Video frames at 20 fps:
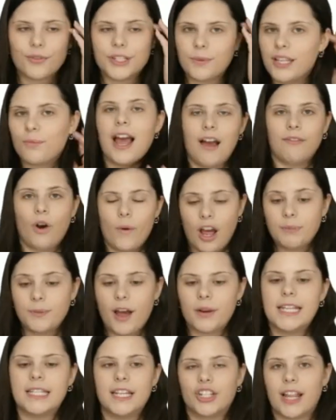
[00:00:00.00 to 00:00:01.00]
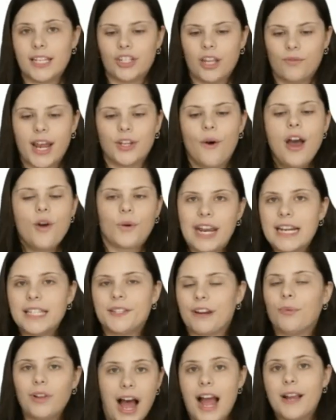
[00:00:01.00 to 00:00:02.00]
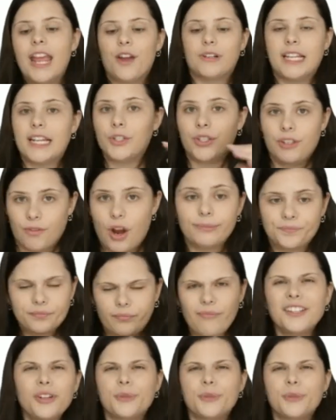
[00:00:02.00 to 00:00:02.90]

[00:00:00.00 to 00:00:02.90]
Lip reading: we've laid the concrete foundation.